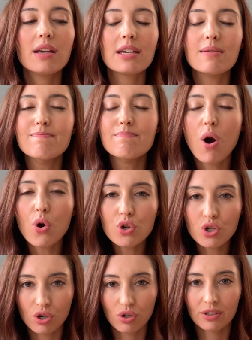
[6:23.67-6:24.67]

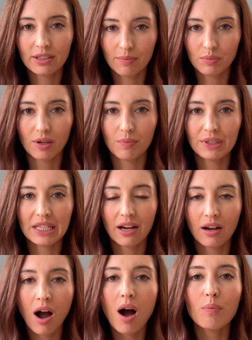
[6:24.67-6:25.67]
emotional symptoms
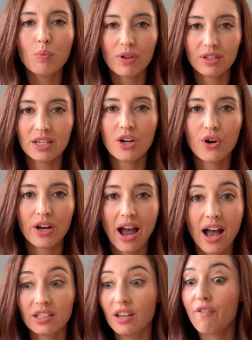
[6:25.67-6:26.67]
that come with tear
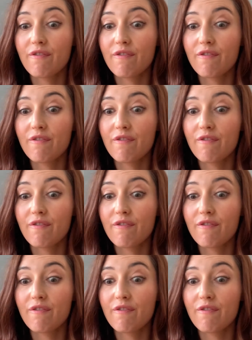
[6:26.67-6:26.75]
gas